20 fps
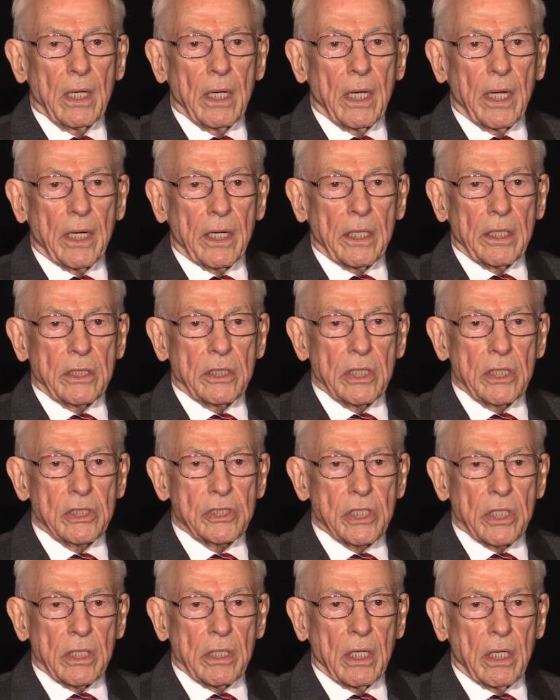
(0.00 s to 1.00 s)
at a
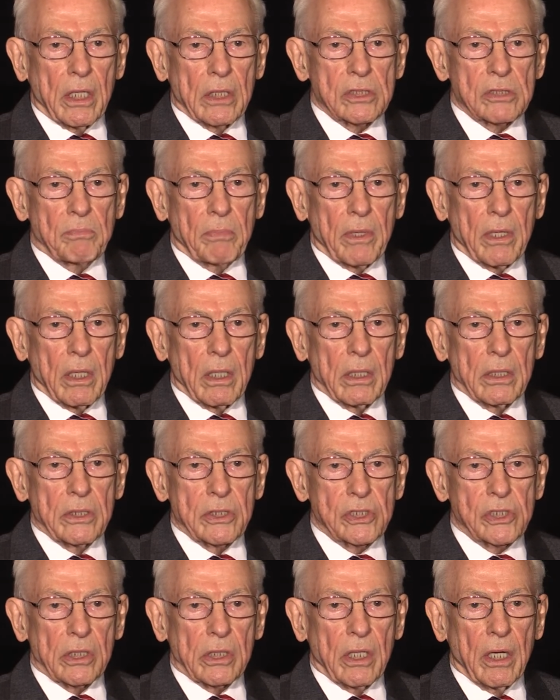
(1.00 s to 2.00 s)
teaching hospital in
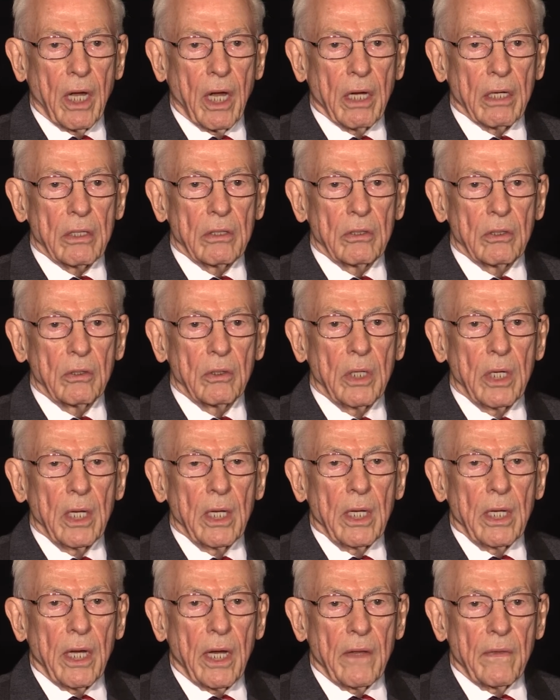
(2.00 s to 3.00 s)
Chicago
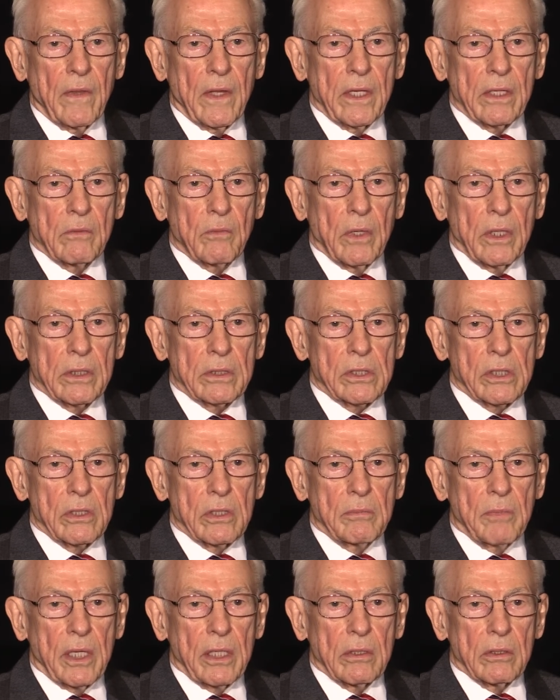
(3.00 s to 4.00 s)
and then went to
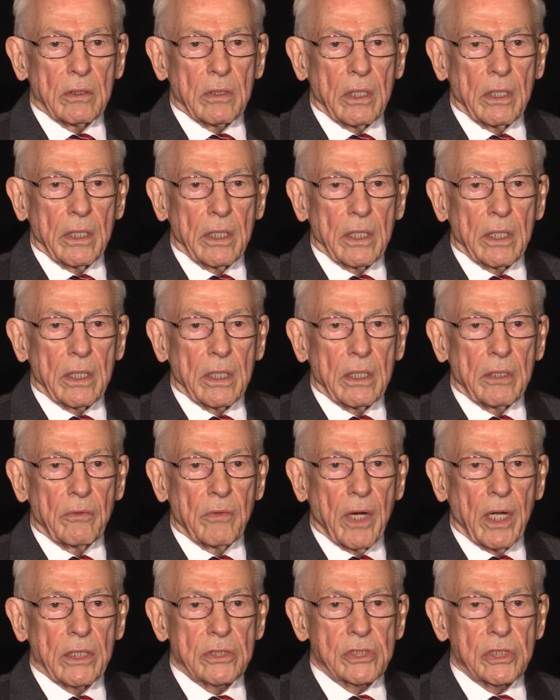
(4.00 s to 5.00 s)
the Mayo Clinic in
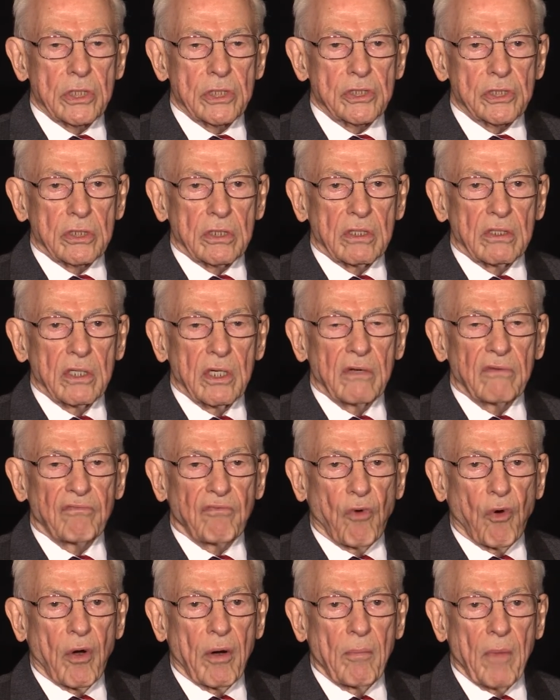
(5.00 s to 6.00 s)
Rochester
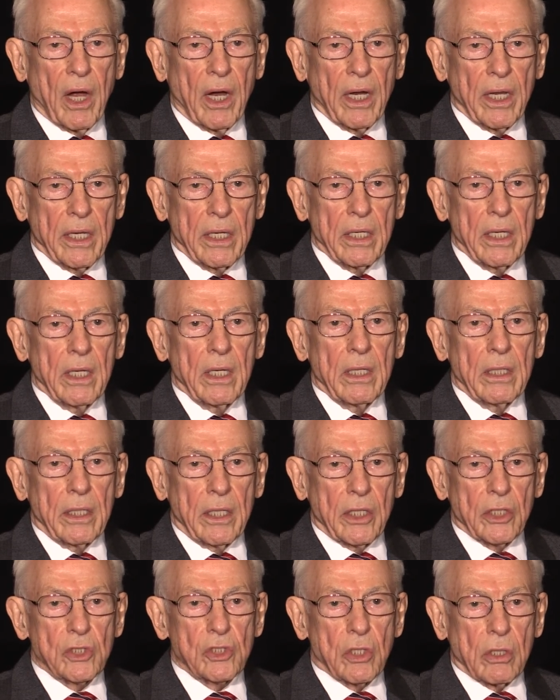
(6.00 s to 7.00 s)
for my
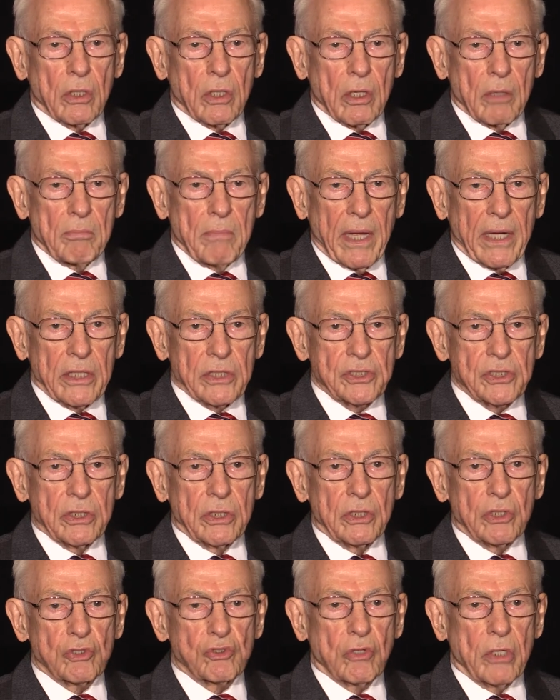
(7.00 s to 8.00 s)
internal
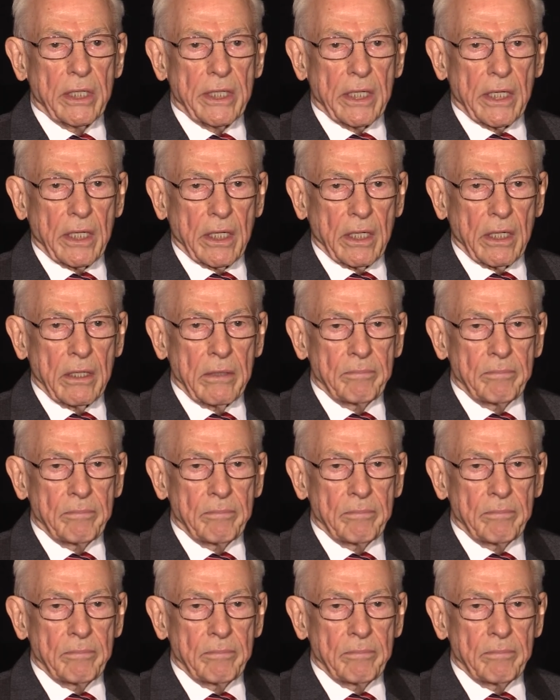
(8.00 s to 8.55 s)
medicine training.